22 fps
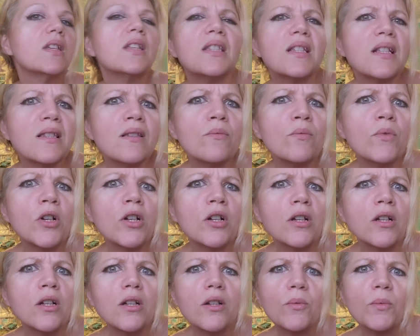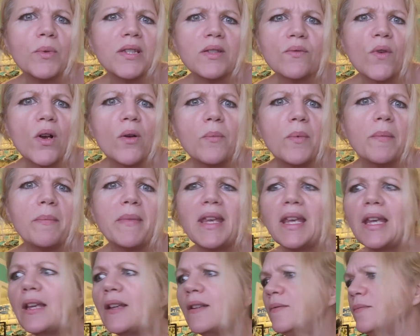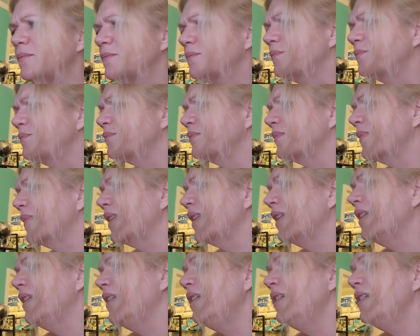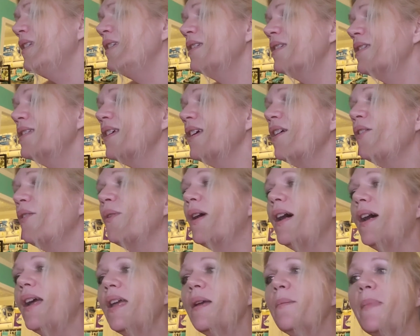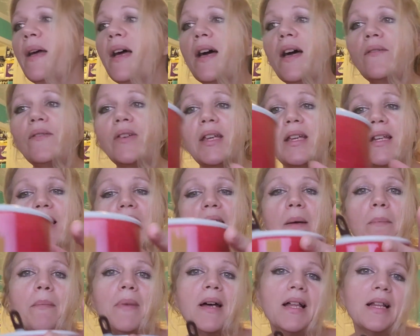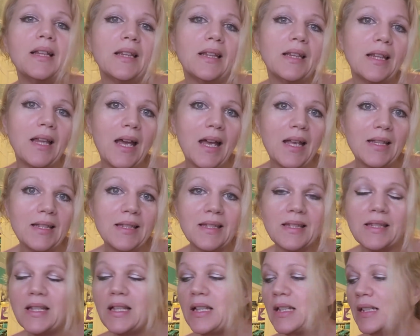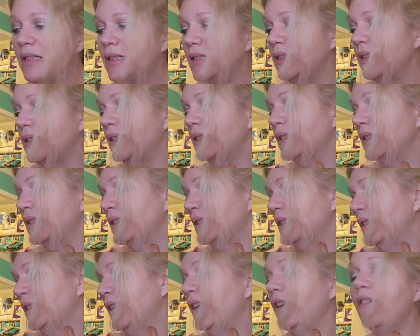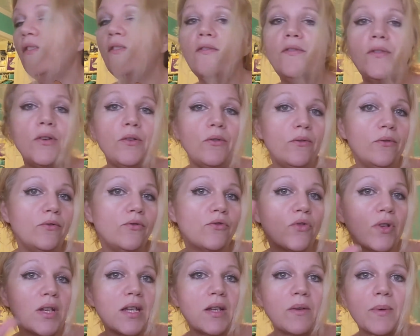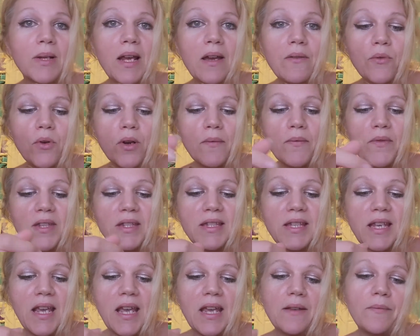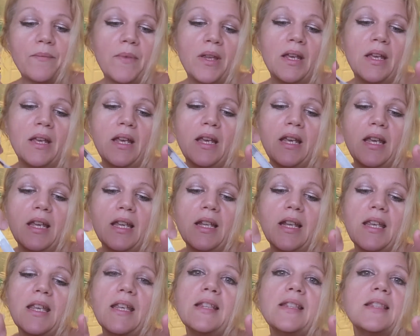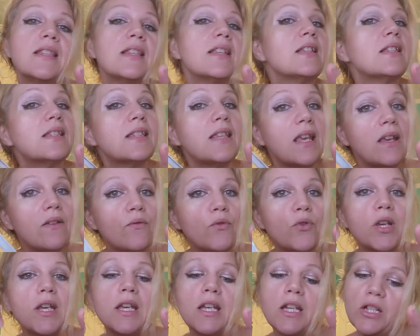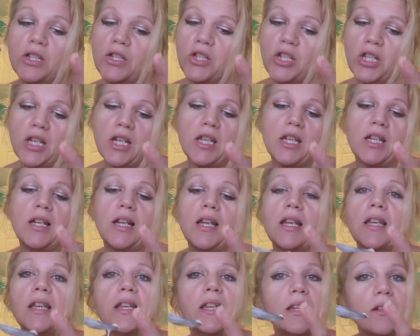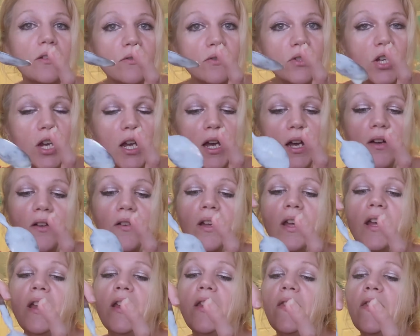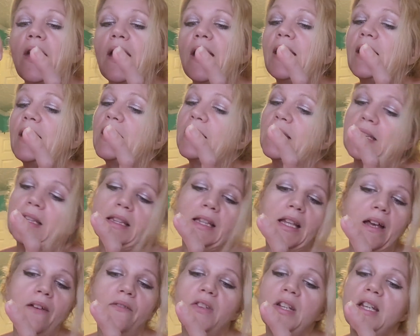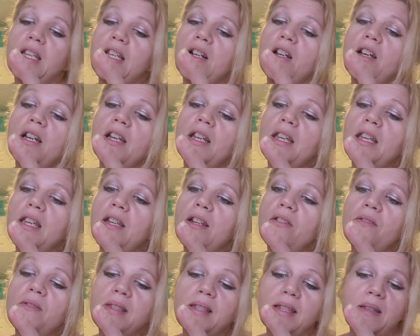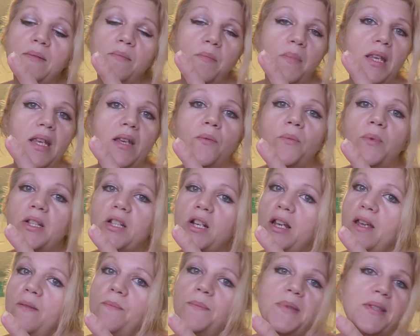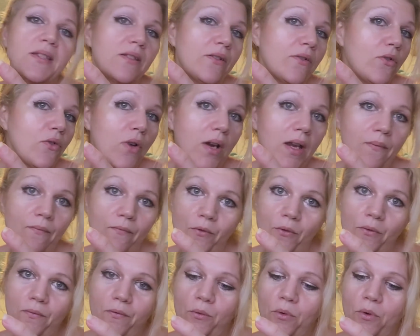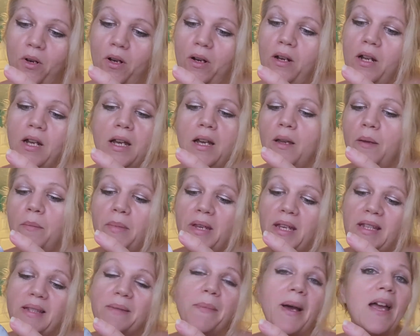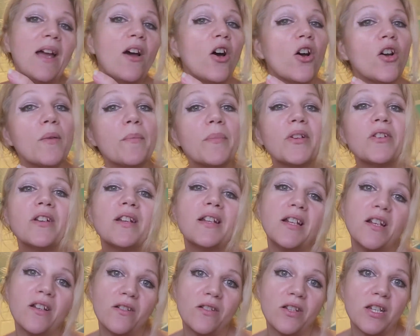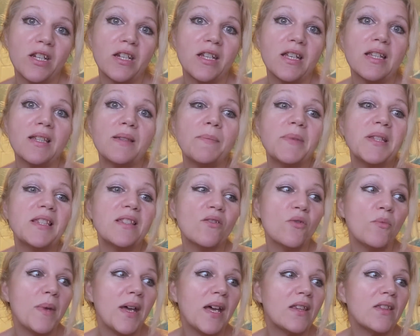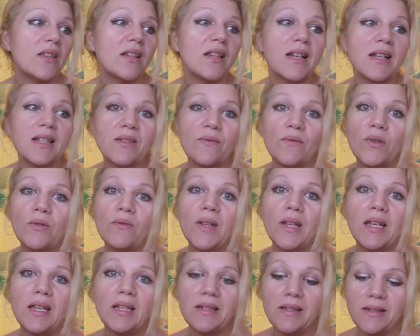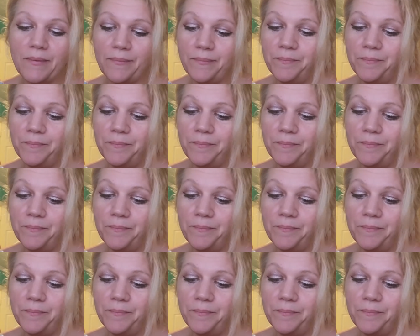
doesn't work. What's wrong with me? So I am having my last food, drink, whatever of the day. It is the savory chicken keto chow that Lovin' It On Keto sent me, which I am so grateful for, because my heartburn and nausea has been so bad the last few days